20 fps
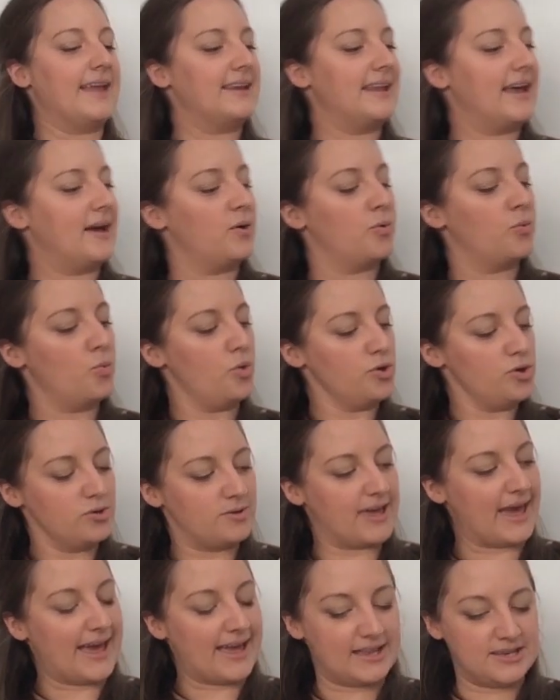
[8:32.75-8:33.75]
And now what
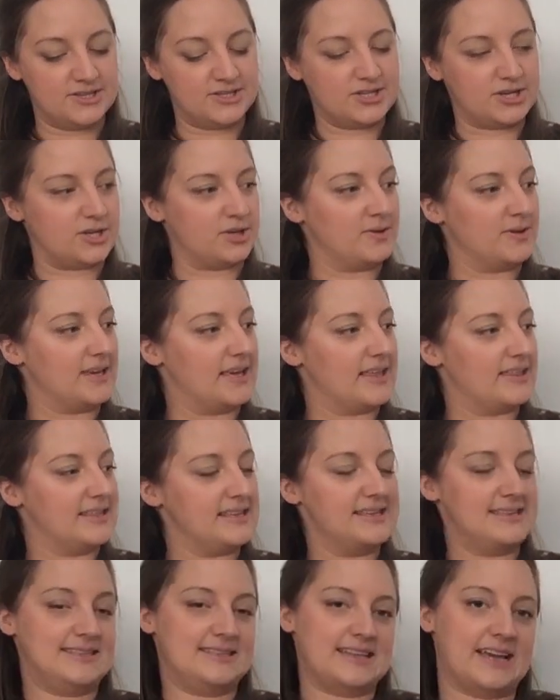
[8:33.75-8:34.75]
you can do
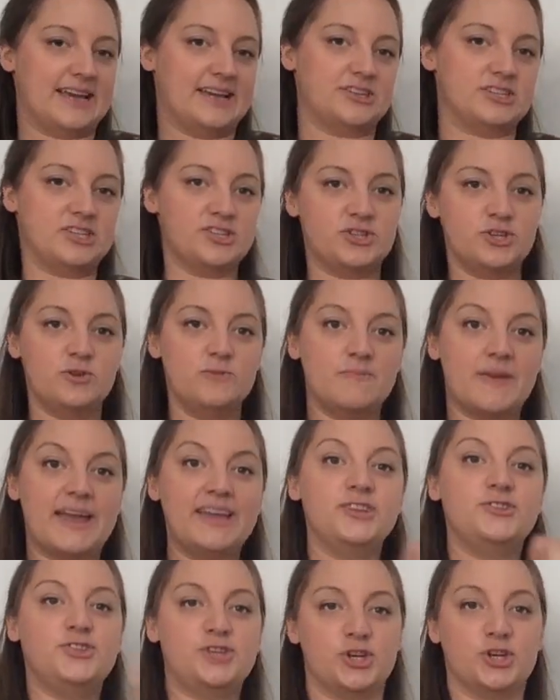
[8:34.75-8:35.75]
at this stage is you
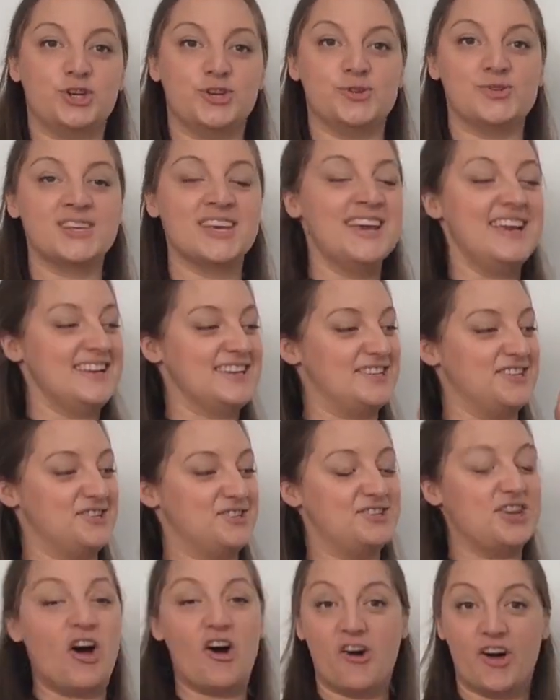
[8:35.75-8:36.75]
may choose
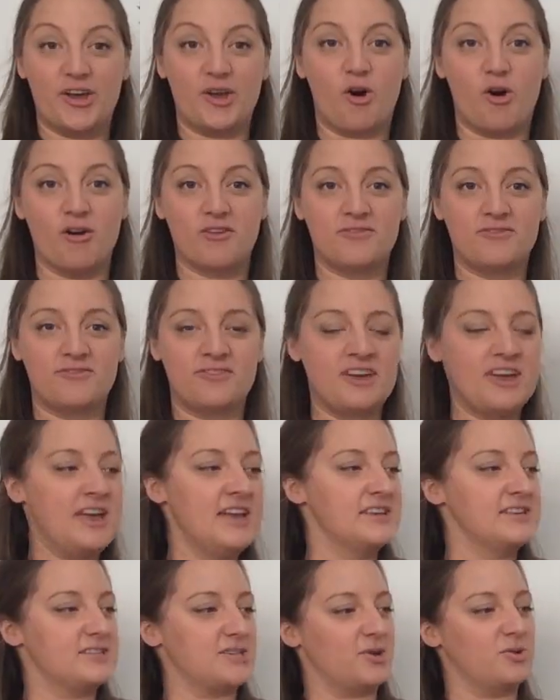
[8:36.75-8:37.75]
to tie off.
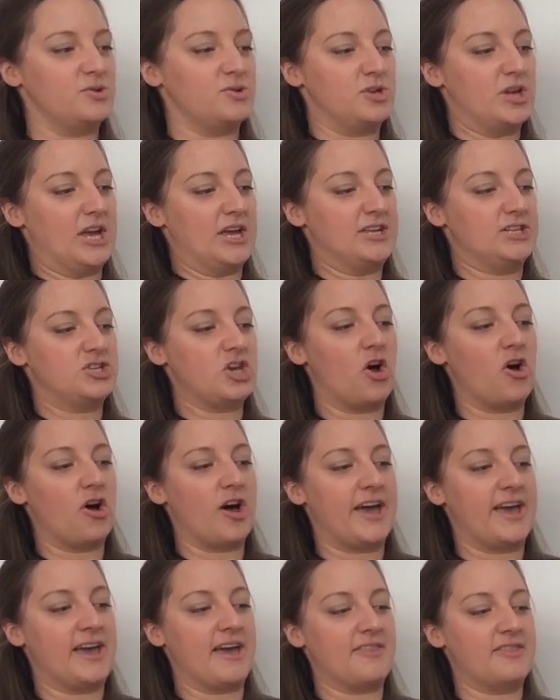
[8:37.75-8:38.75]
So
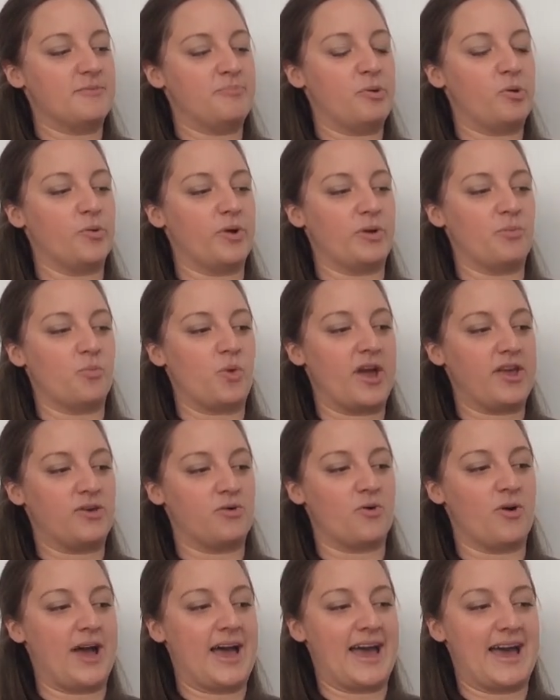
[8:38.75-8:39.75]
tie at the point where
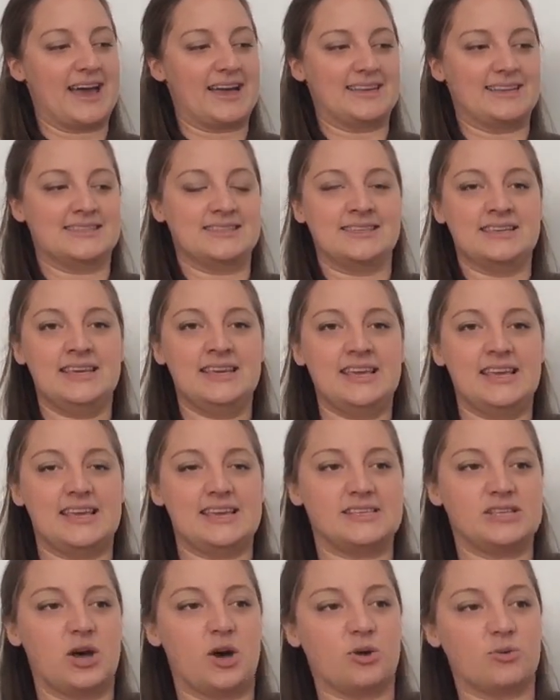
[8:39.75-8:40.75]
your hand
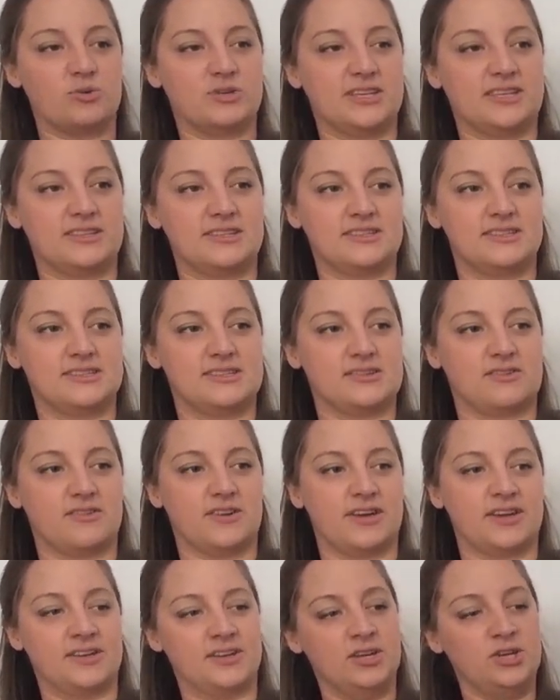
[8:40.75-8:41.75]
is holding the
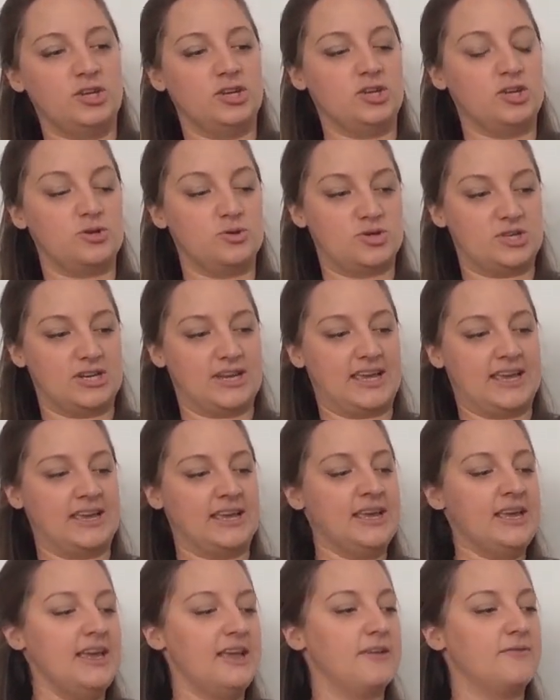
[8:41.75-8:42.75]
design
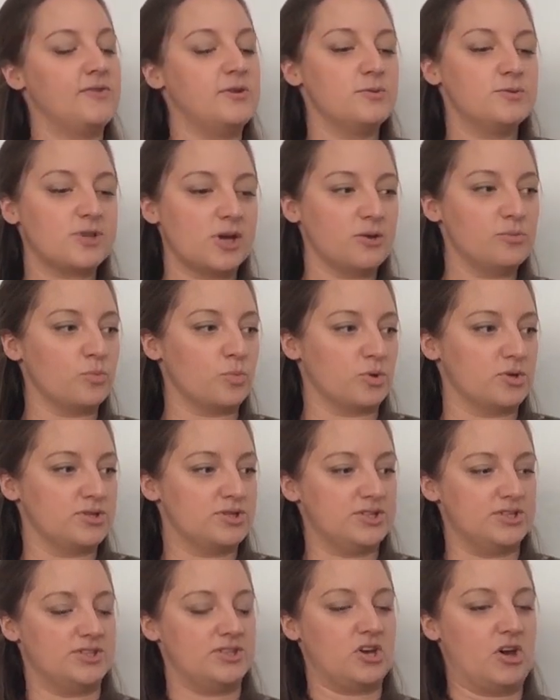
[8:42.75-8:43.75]
usually. If you don't
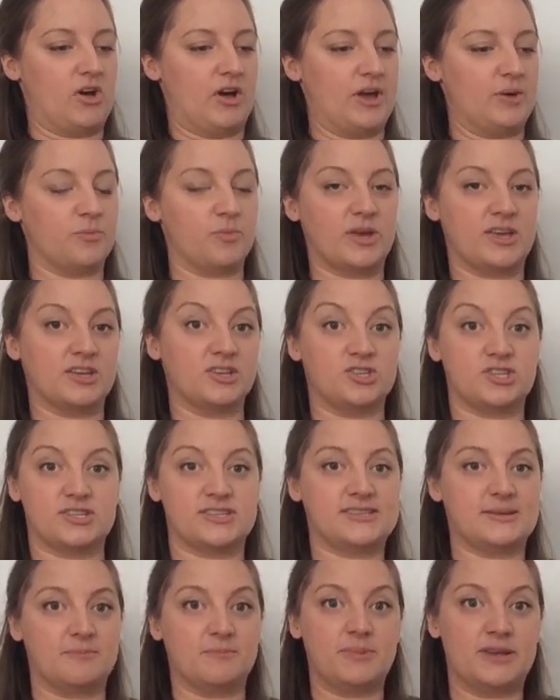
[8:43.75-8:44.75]
want to tie, we can
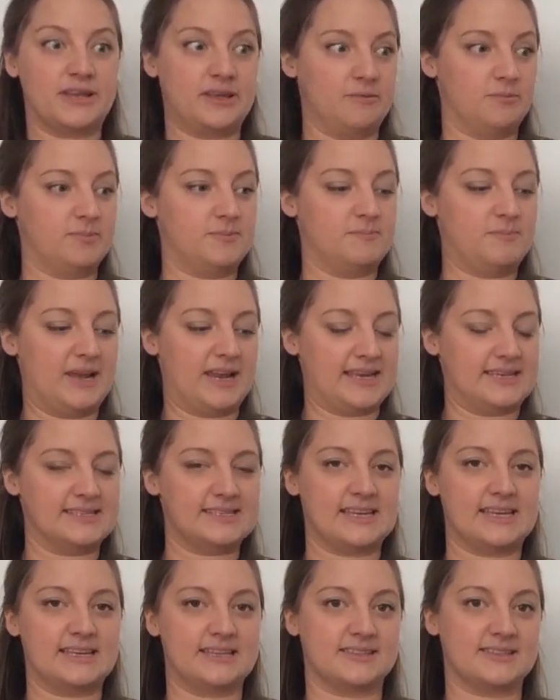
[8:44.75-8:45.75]
just simply
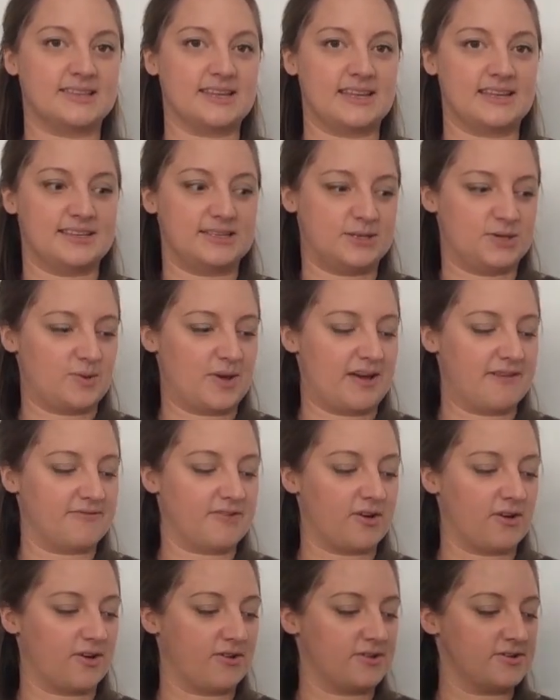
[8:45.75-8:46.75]
place it into our
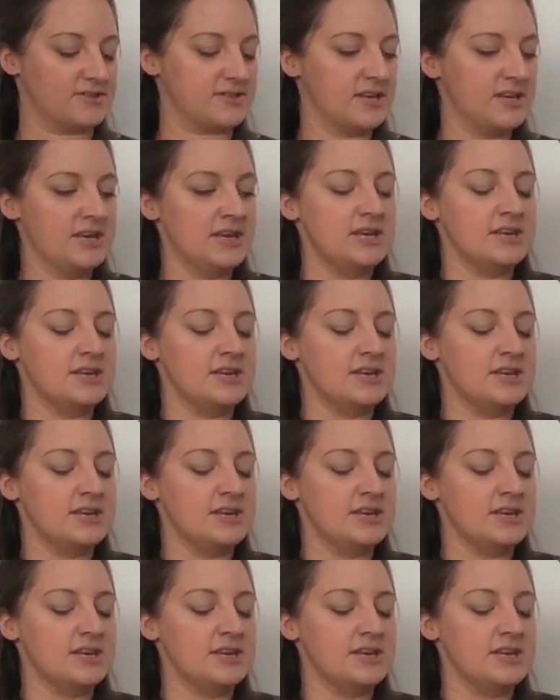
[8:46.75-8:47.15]
vase.